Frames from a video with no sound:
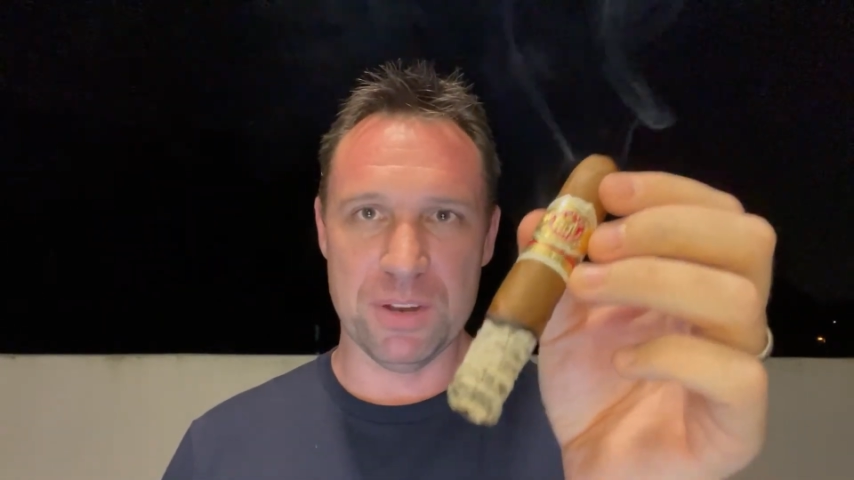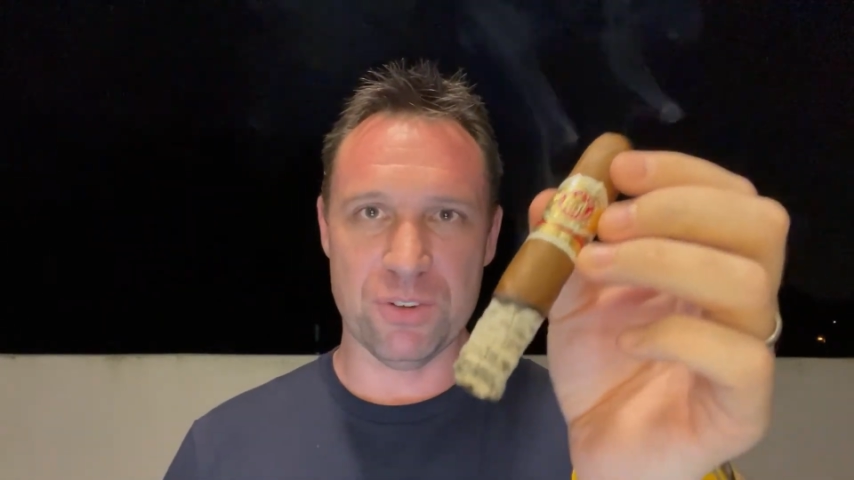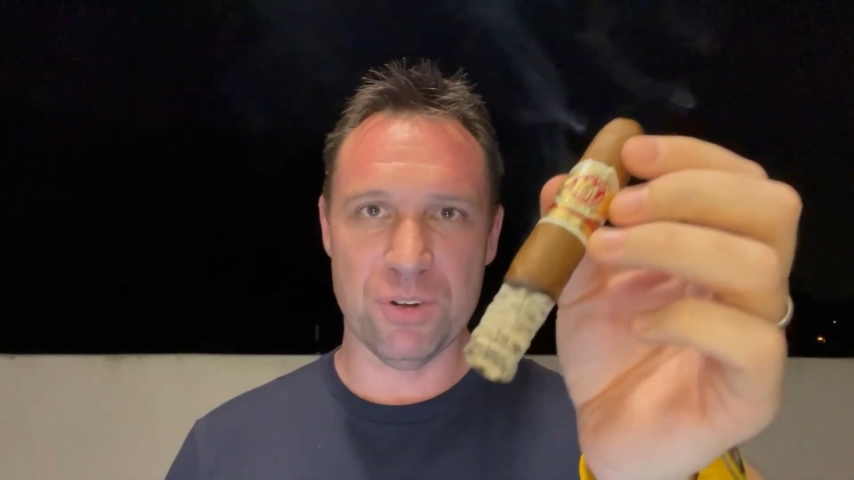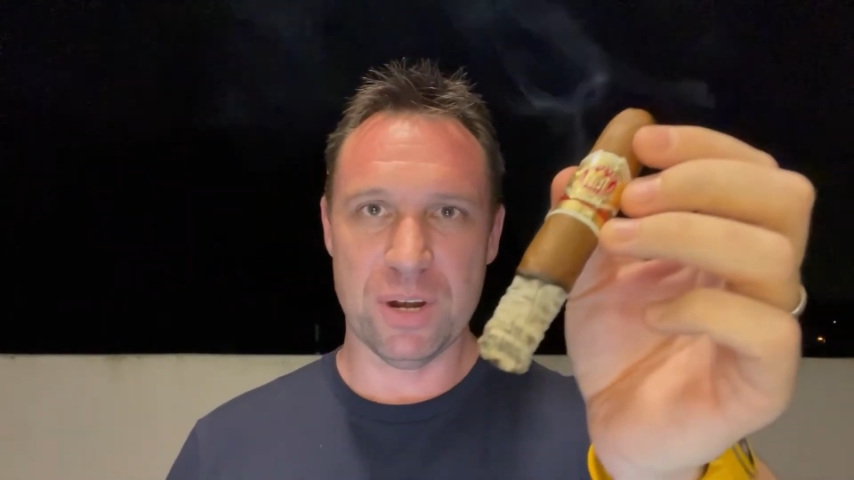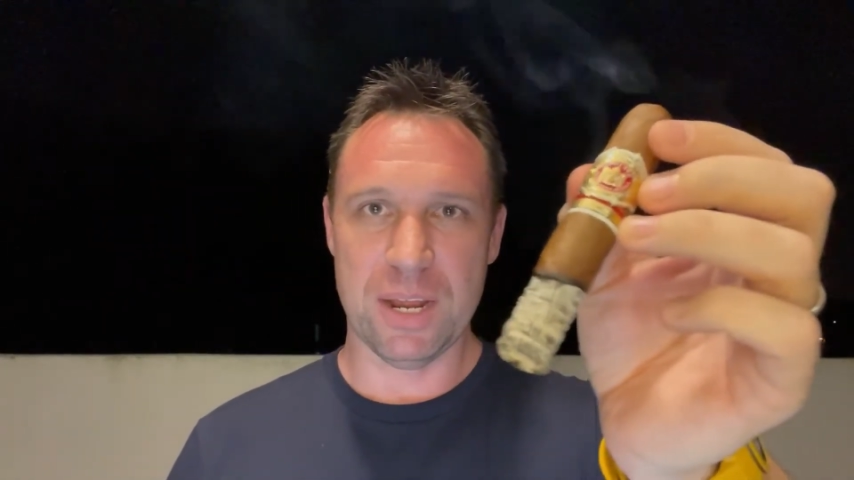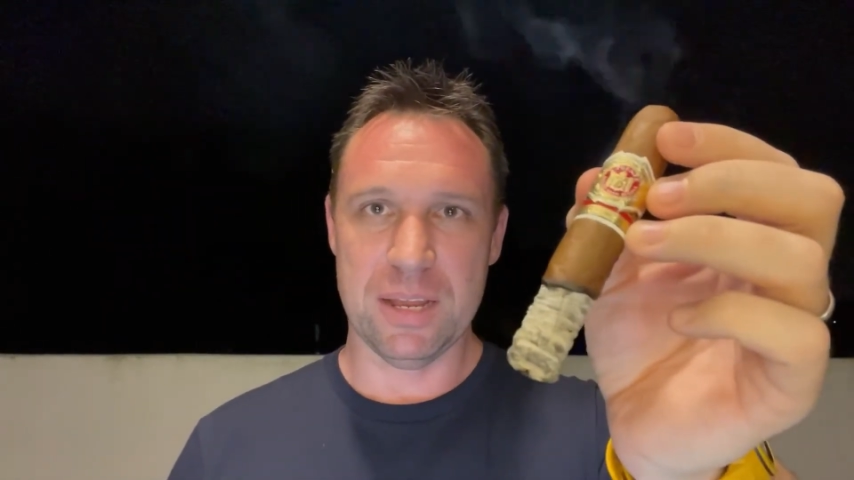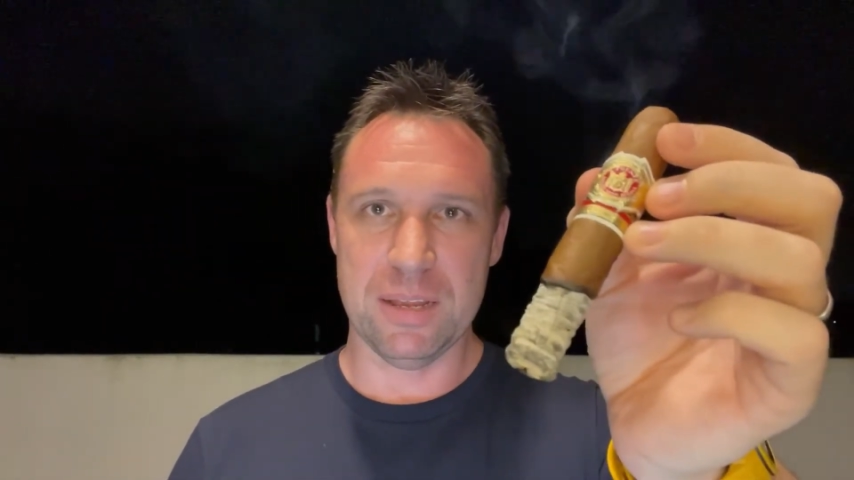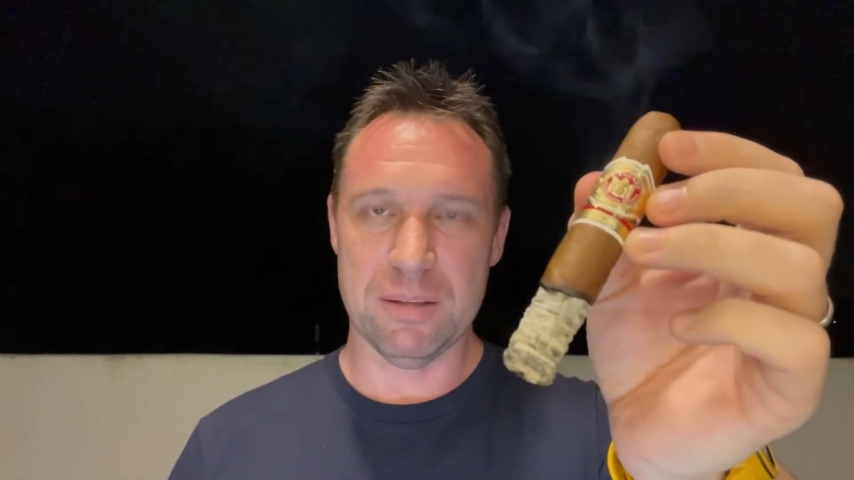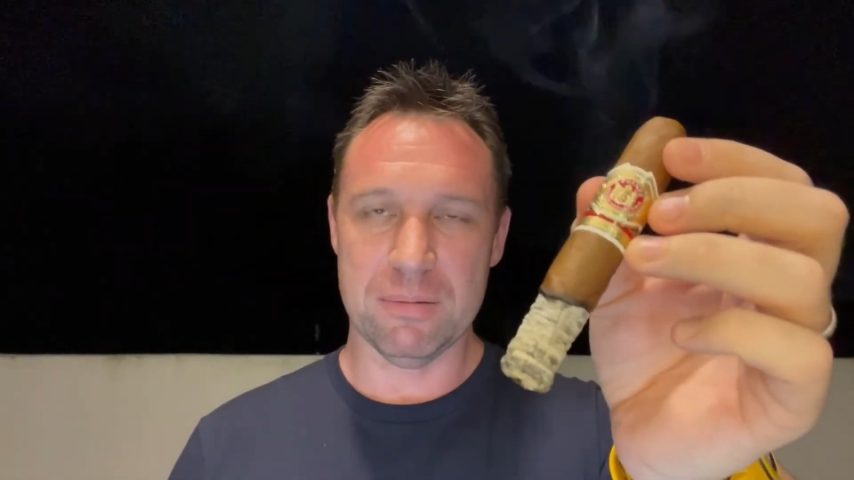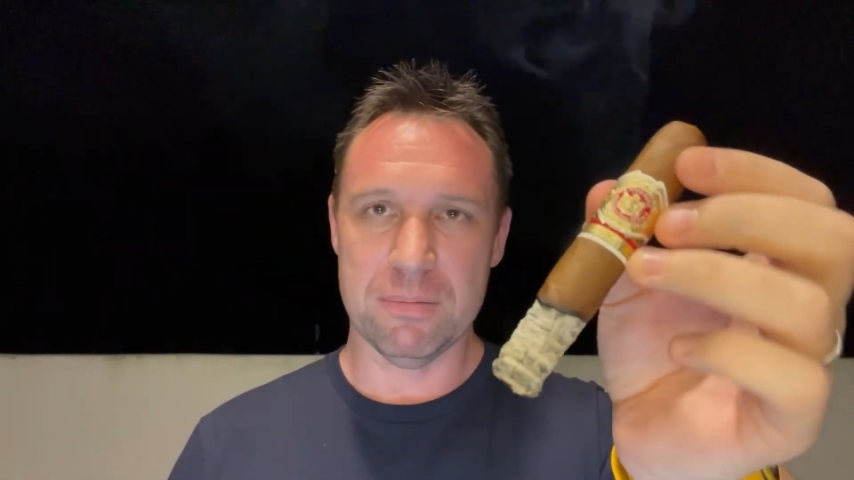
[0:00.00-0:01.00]
it's not
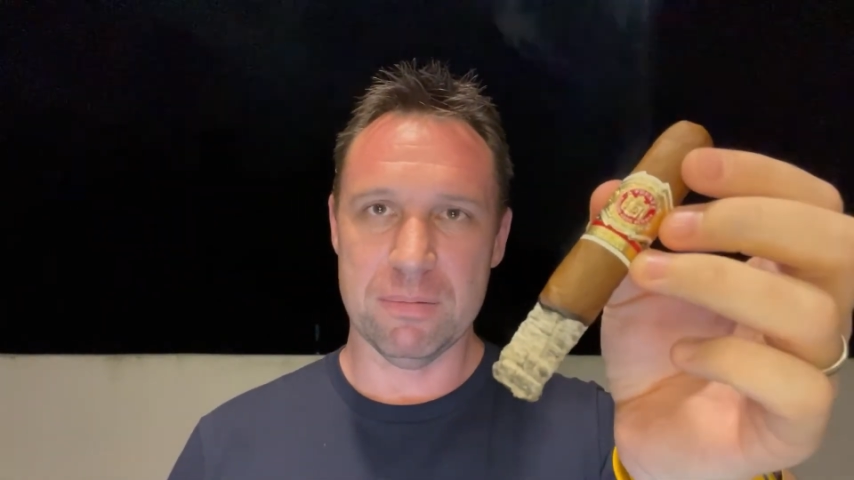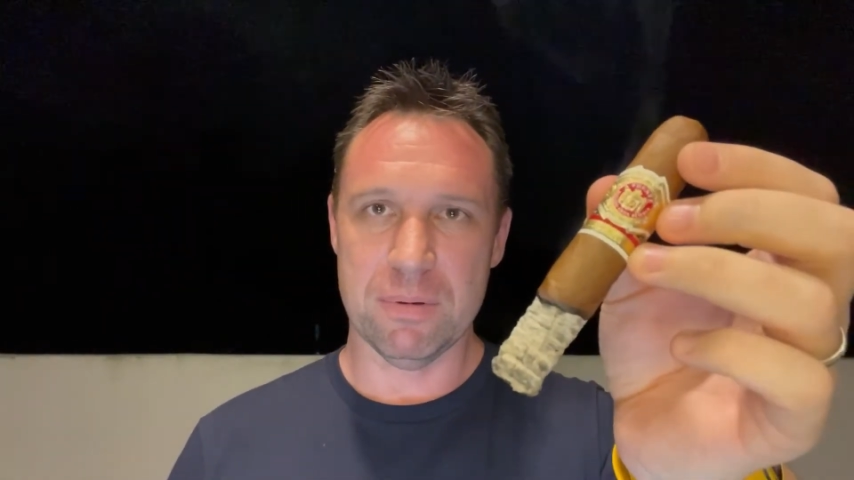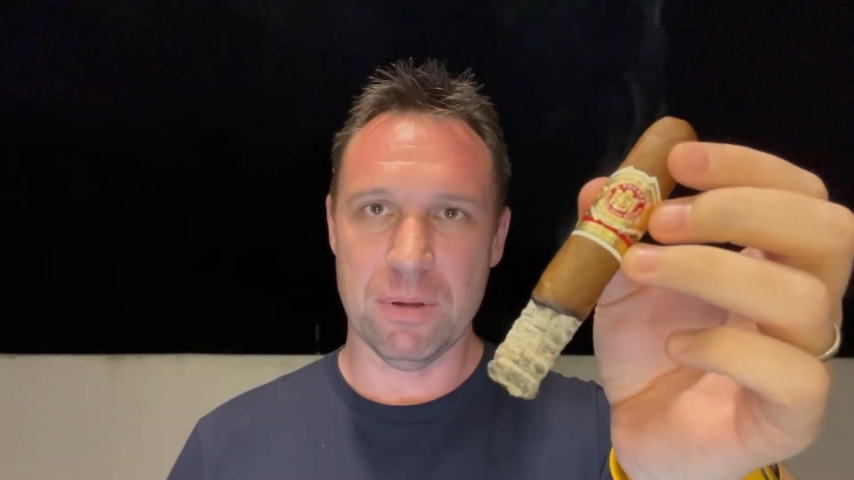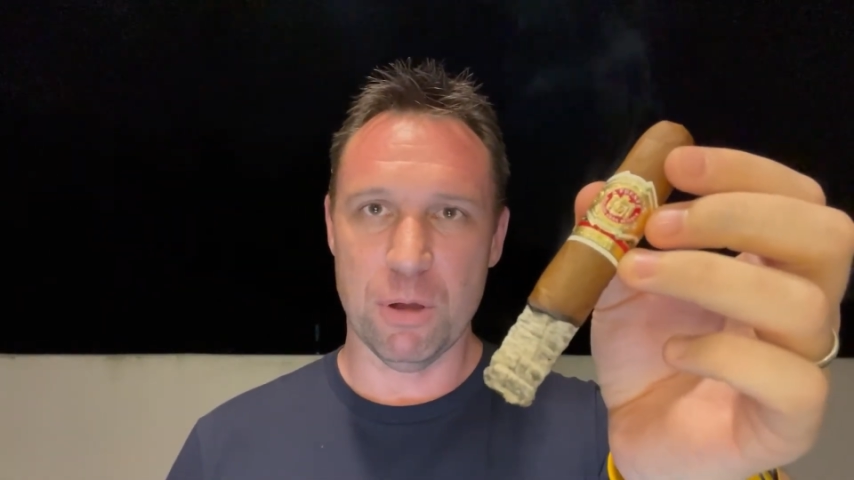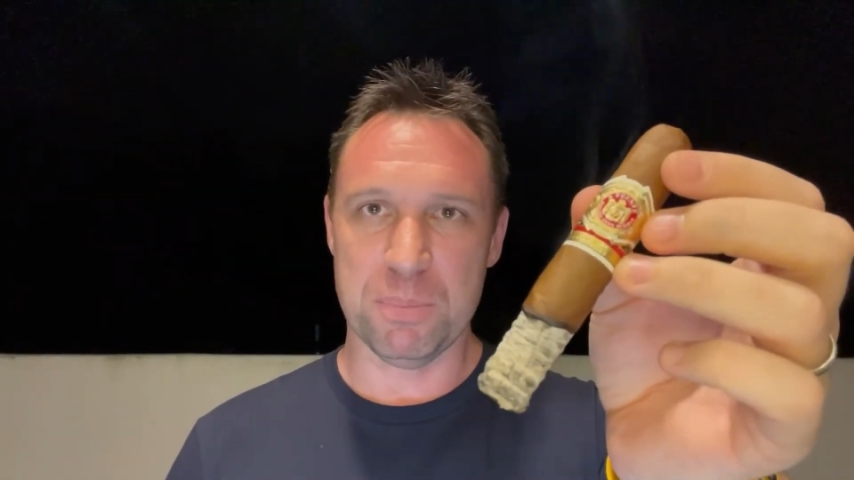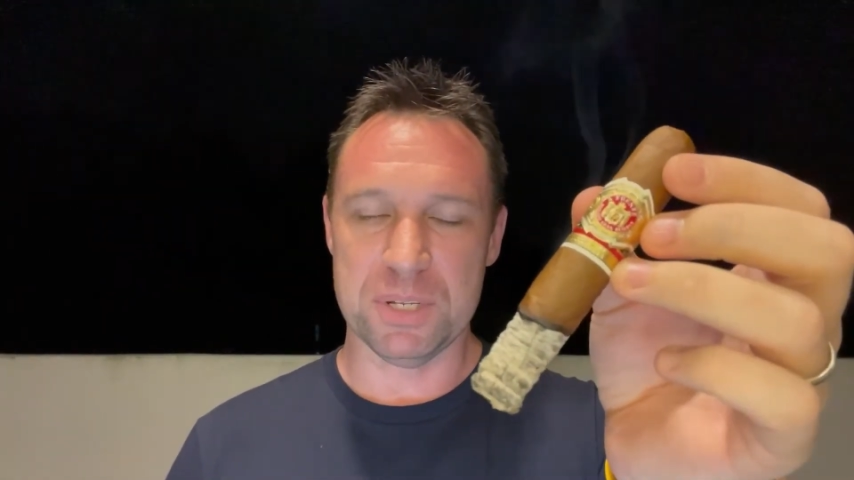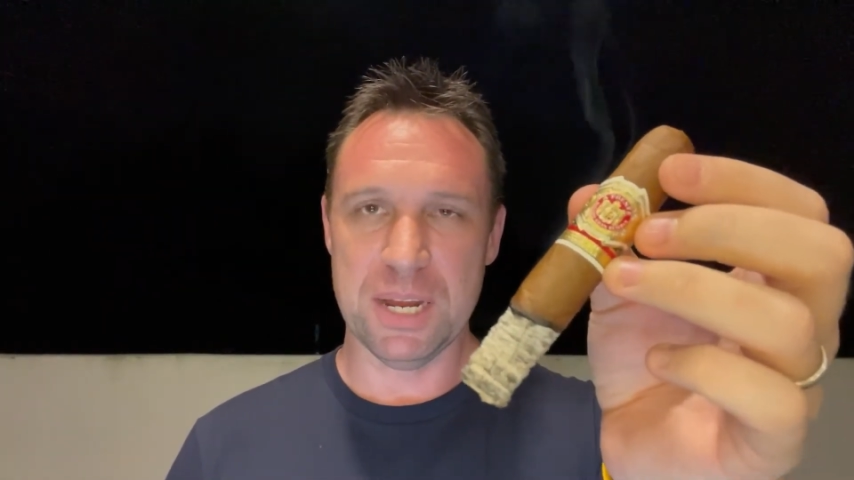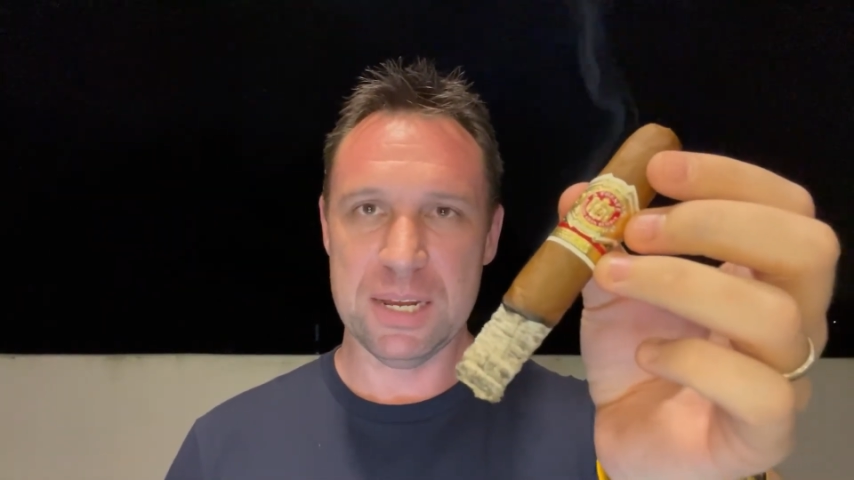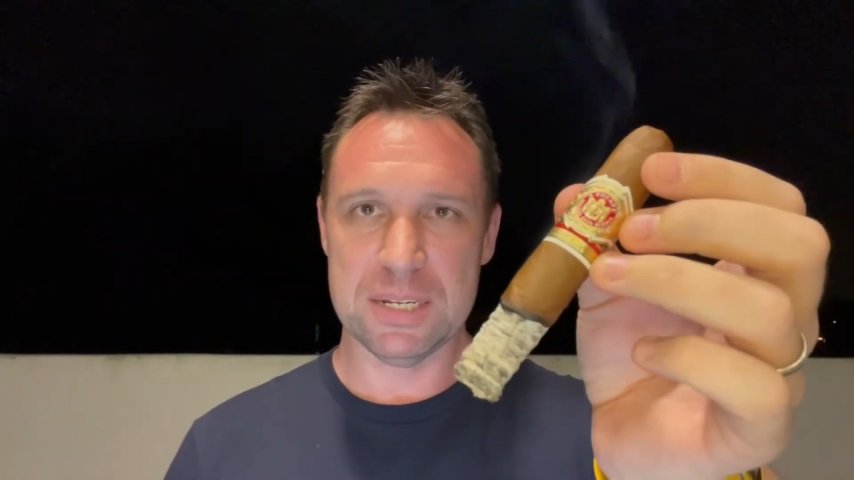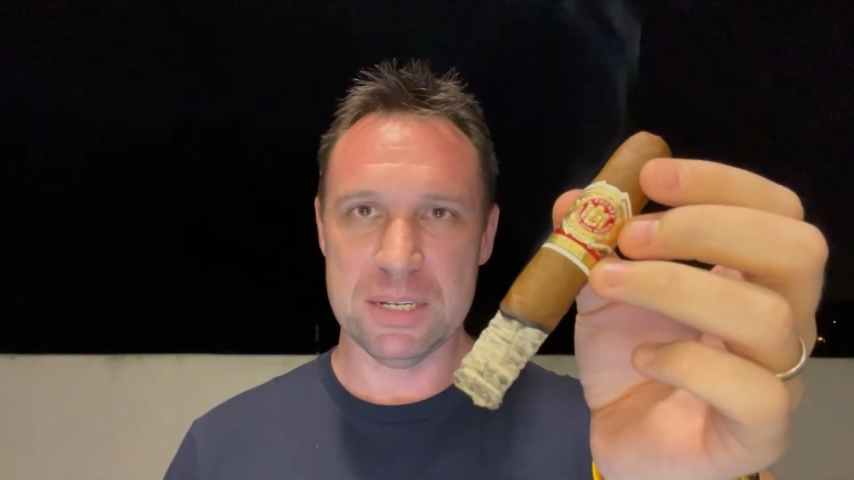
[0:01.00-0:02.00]
a Opus
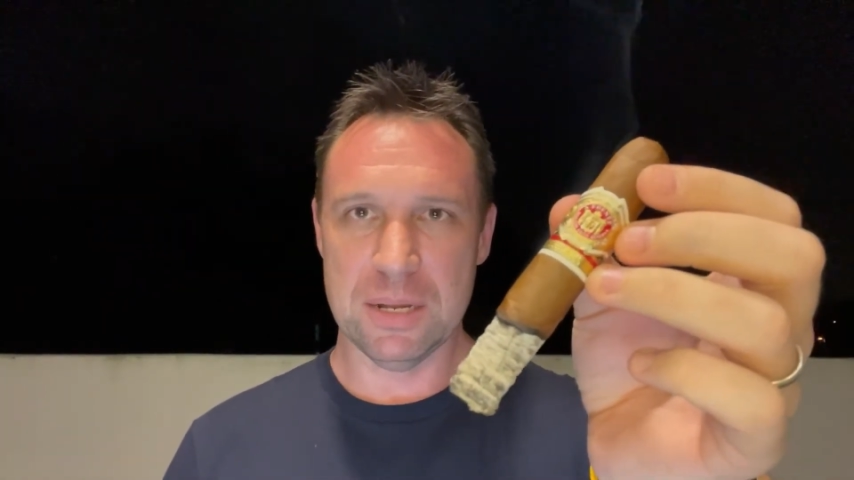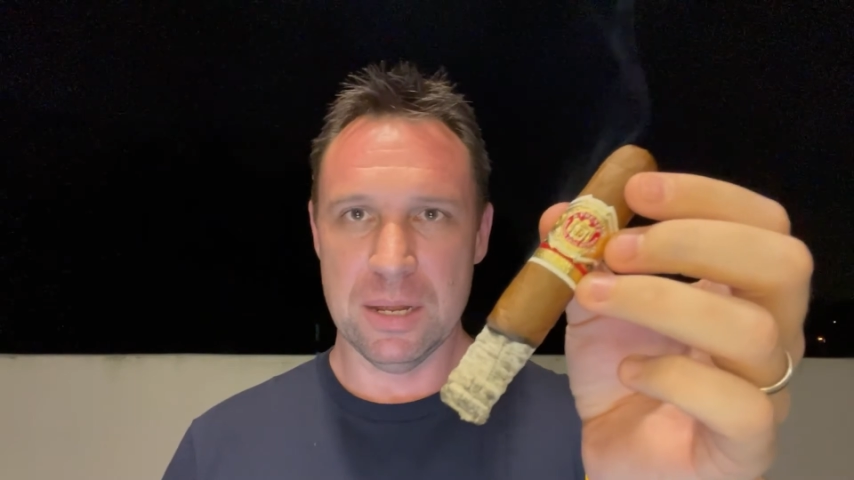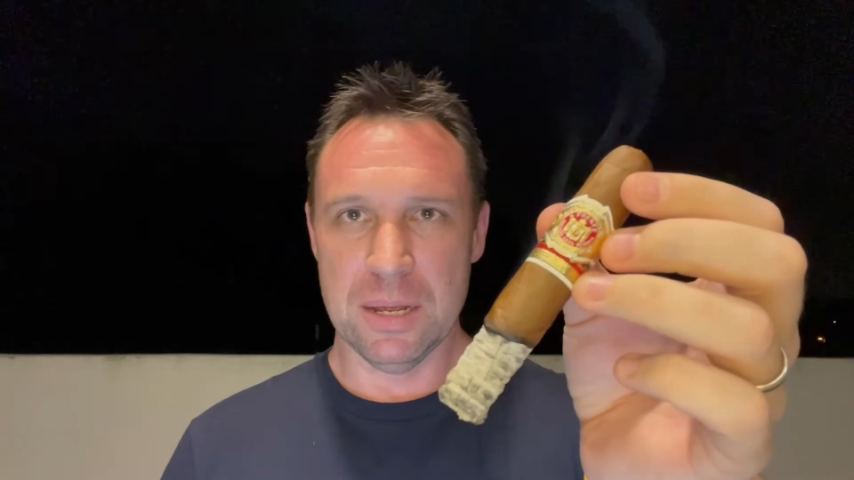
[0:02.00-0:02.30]
X.